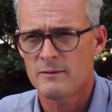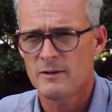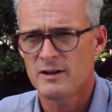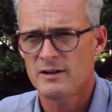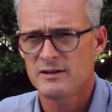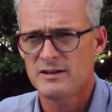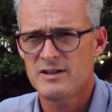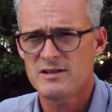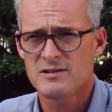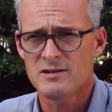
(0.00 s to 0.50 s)

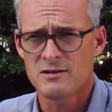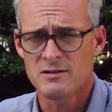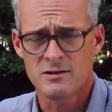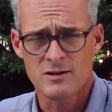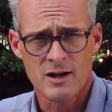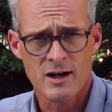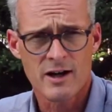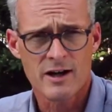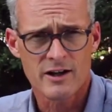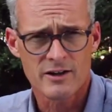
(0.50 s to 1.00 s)
at least a
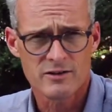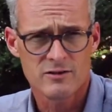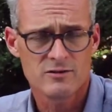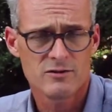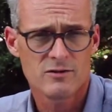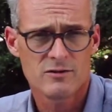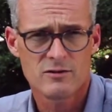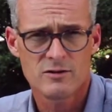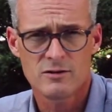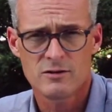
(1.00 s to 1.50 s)
nod
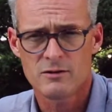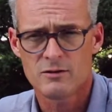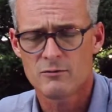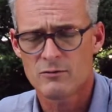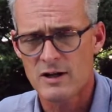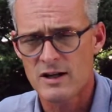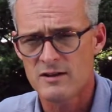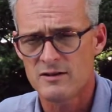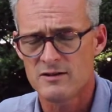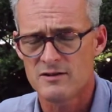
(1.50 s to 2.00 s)
to the
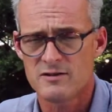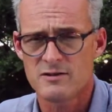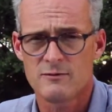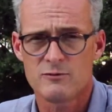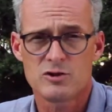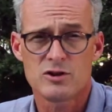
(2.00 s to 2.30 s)
greatness of